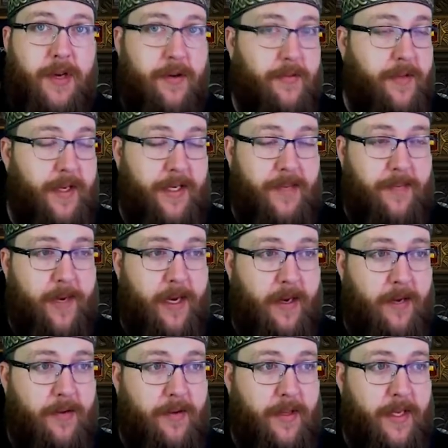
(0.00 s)
I don't think
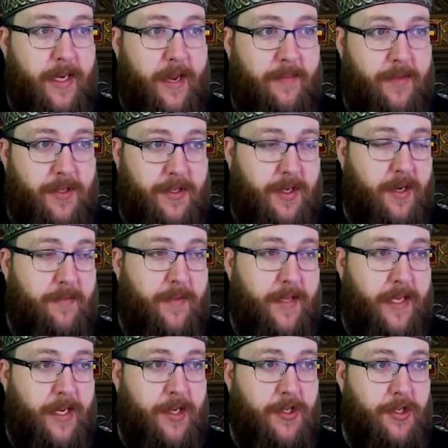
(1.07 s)
being, doing the damage is going to be
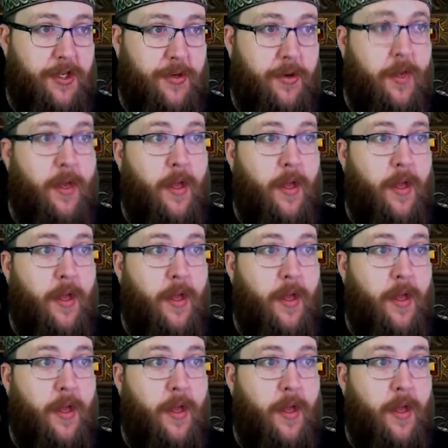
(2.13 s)
the issue.